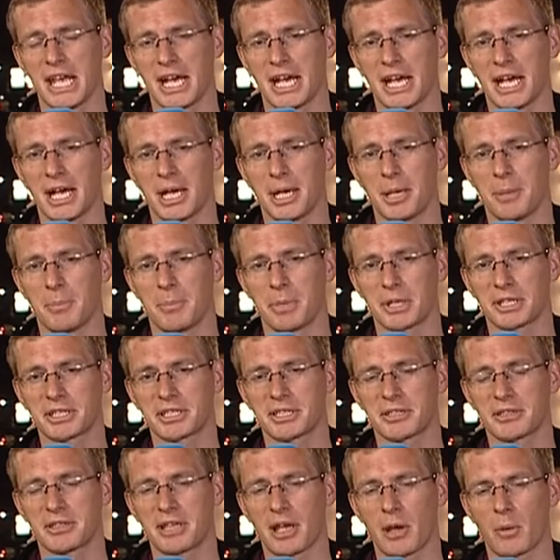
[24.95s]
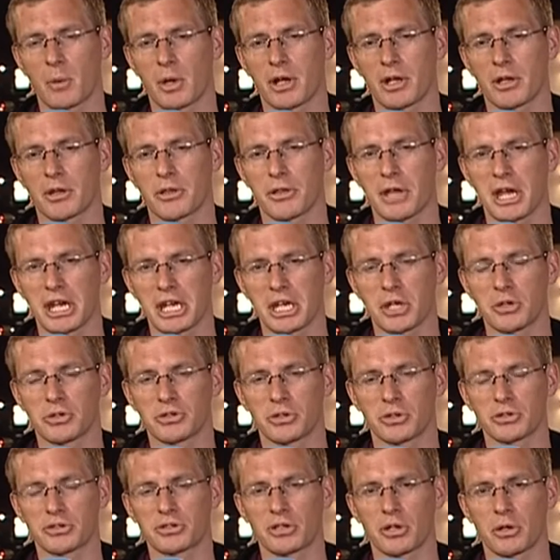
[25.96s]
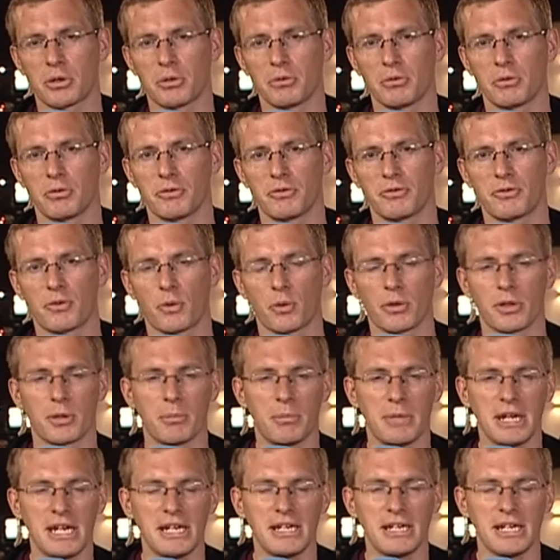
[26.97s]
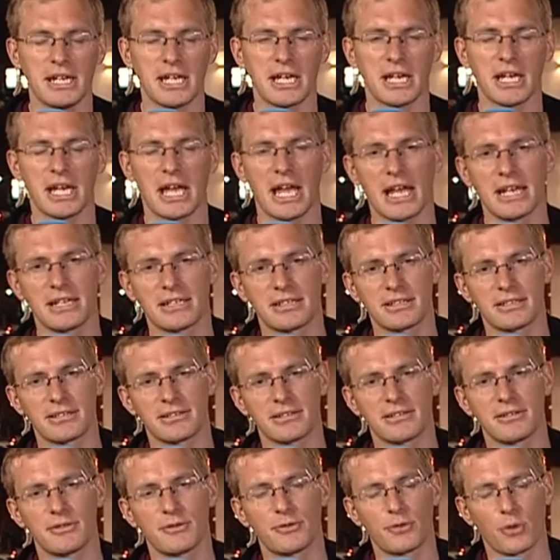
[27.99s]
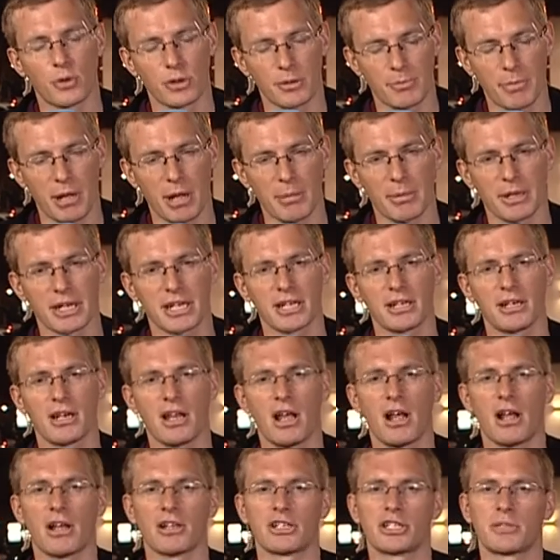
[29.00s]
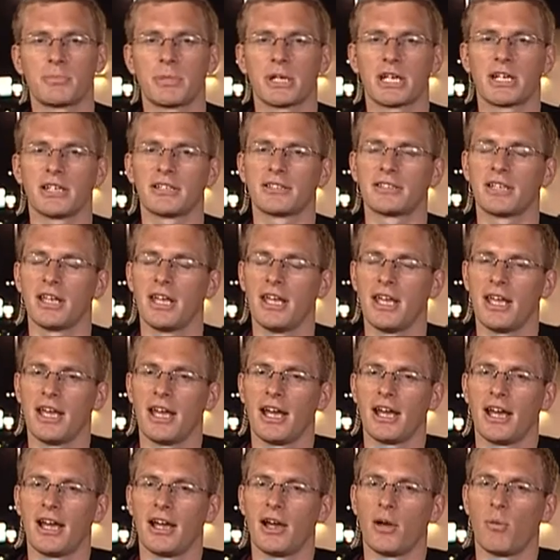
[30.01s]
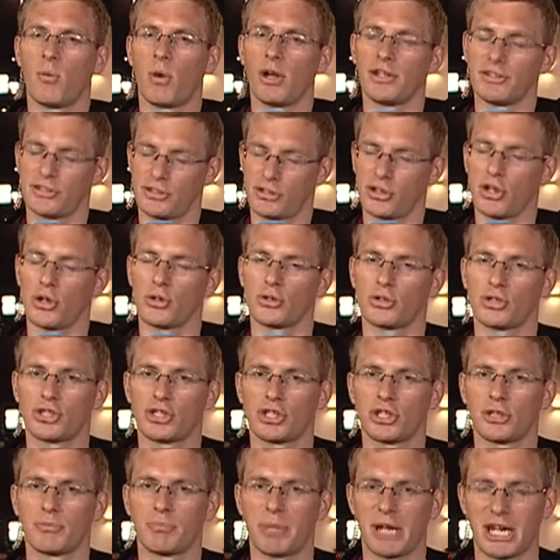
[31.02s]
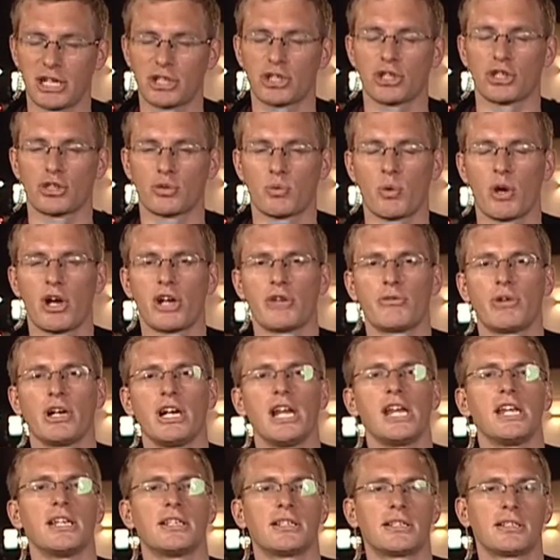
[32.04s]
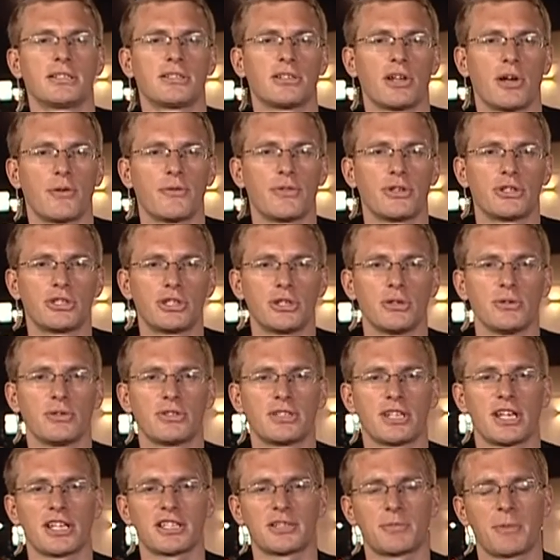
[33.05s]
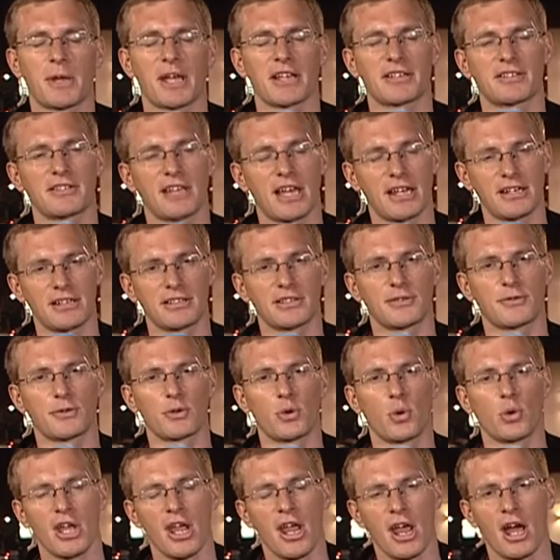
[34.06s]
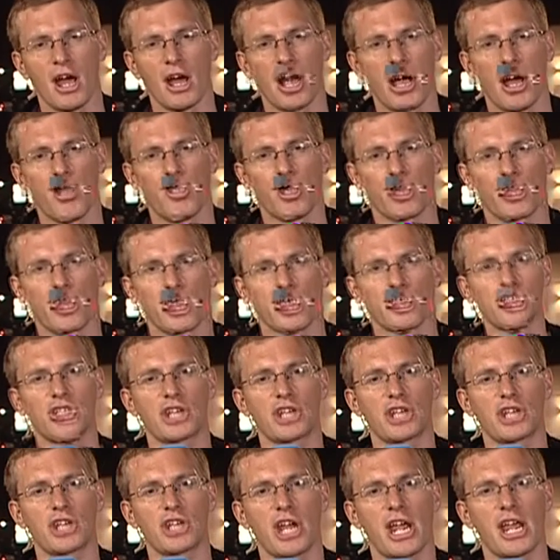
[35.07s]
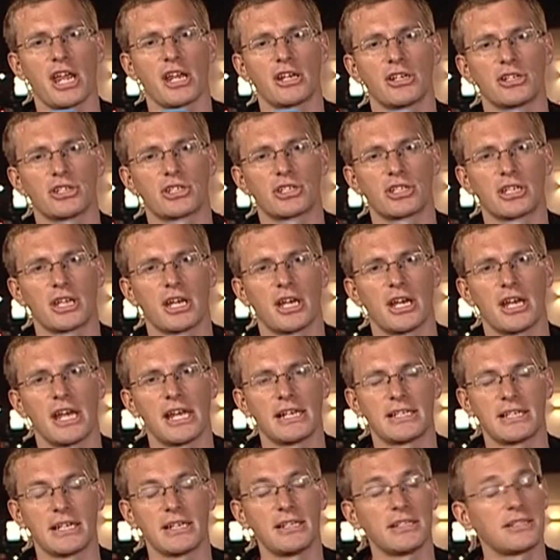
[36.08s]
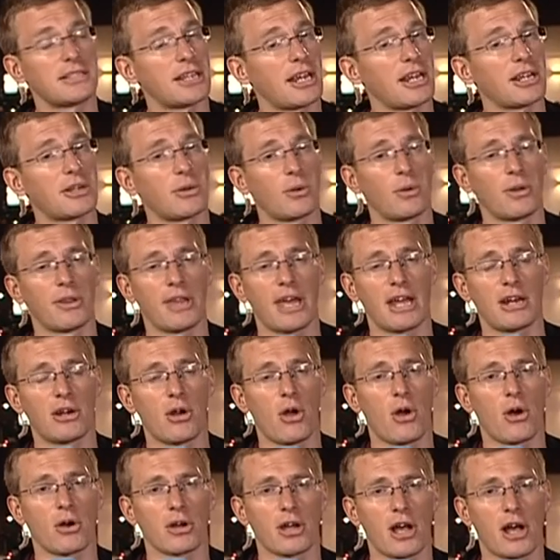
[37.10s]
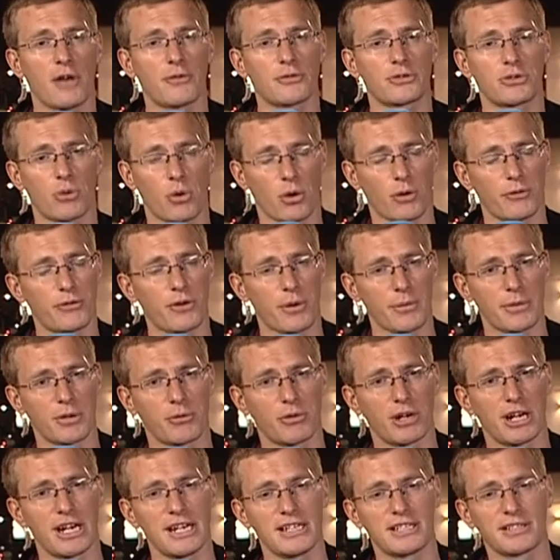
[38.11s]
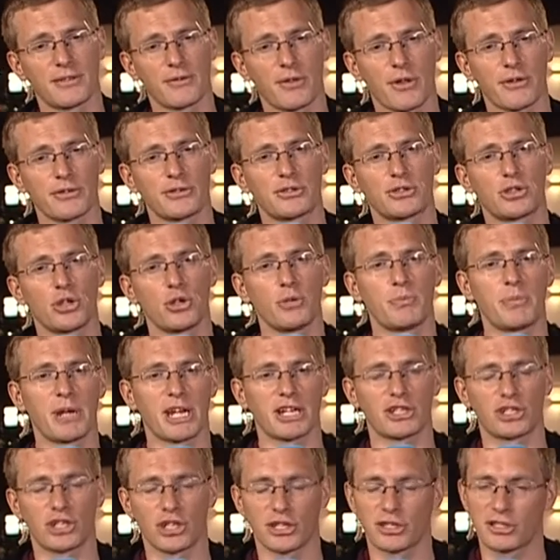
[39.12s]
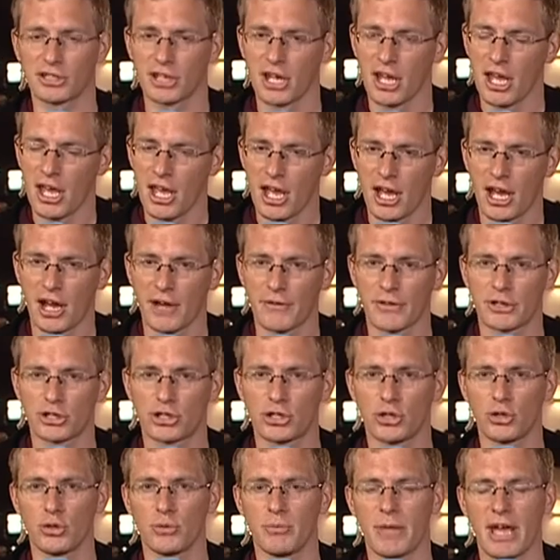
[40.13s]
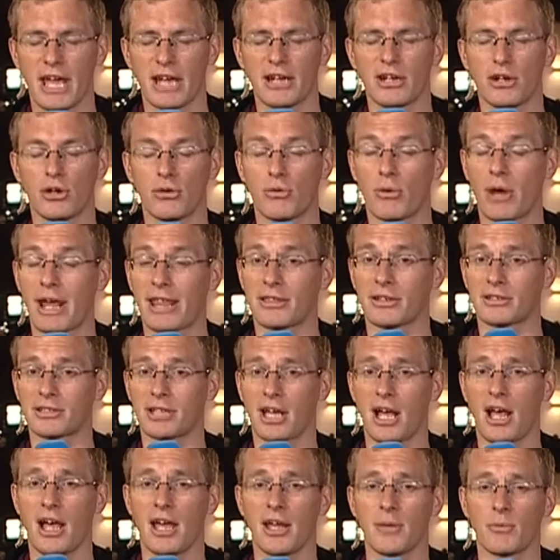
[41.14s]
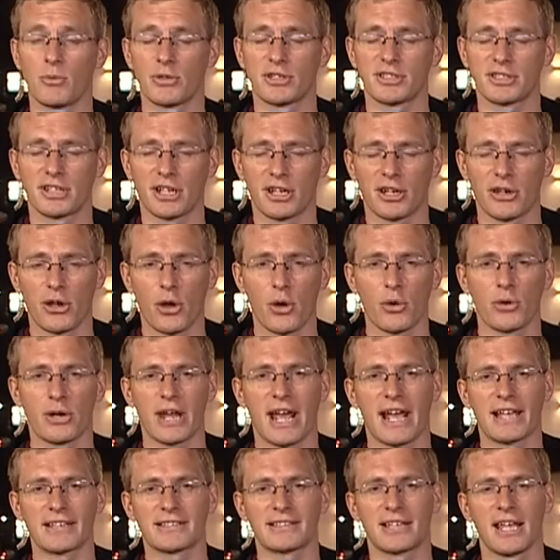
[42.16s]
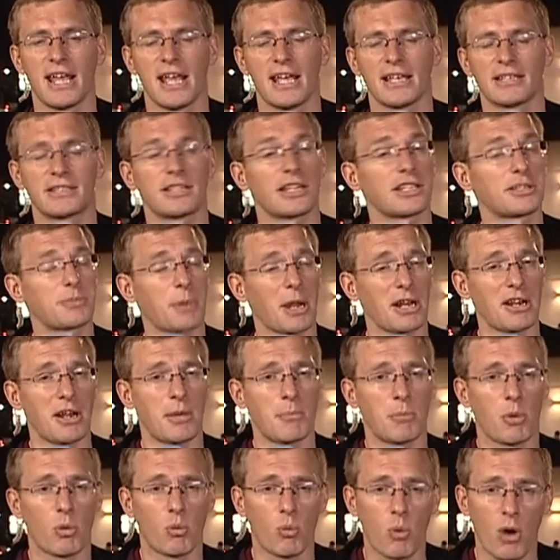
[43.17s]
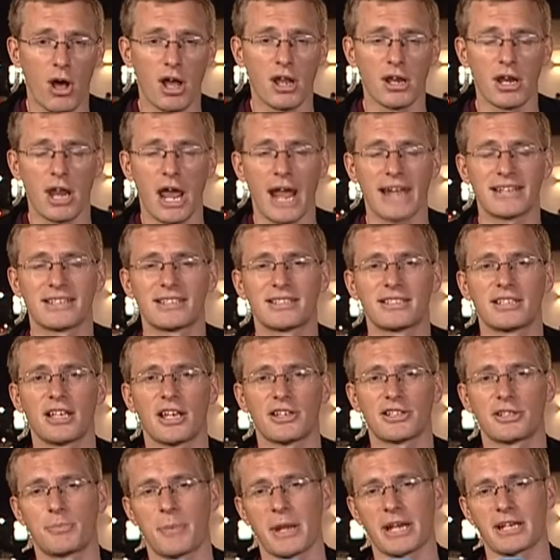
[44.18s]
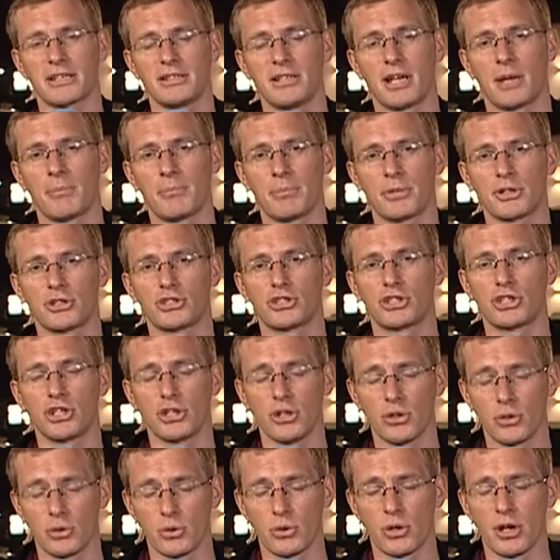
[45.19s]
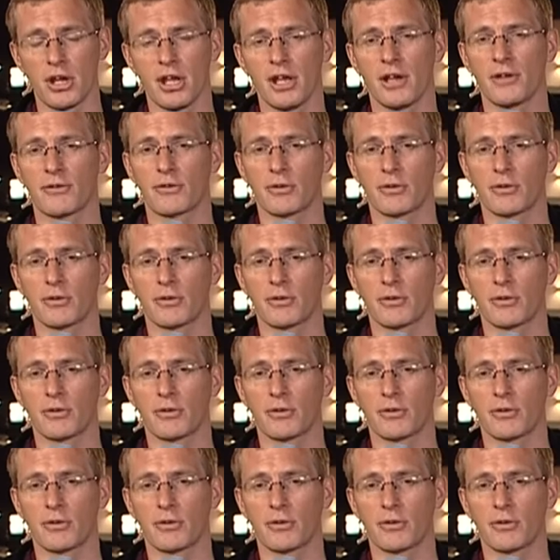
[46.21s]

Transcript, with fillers: Uh, but there were thank yous also for the media and for the public at large, because uh, once those pictures were released of the two suspects. That is, of course, when everything changed. Uh, it didn't take all that long, after all, from the release of those two pictures of the two men who, at the time, were still known as suspect number one and suspect number two.